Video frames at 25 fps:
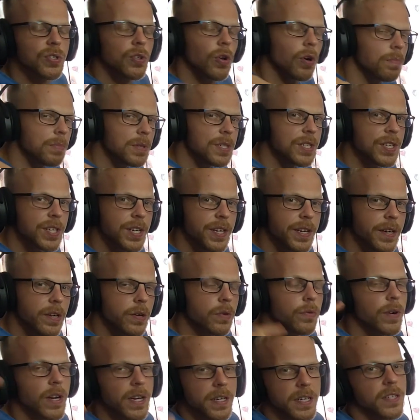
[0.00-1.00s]
Tom is
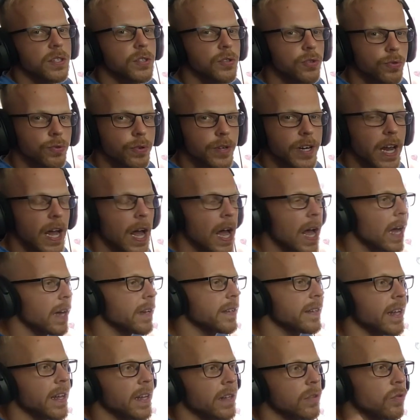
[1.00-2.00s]
here, ready to
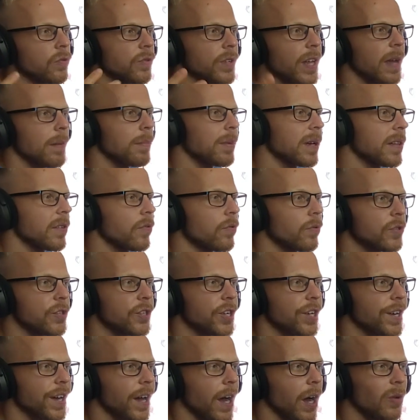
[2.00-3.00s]
react, and today I'm gonna
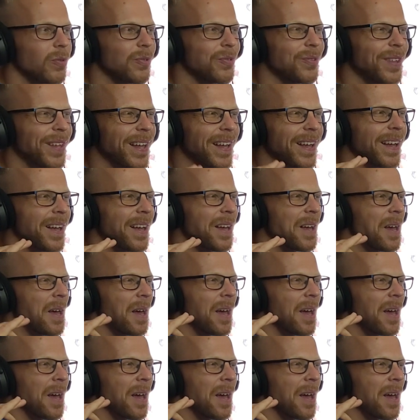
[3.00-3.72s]
check out the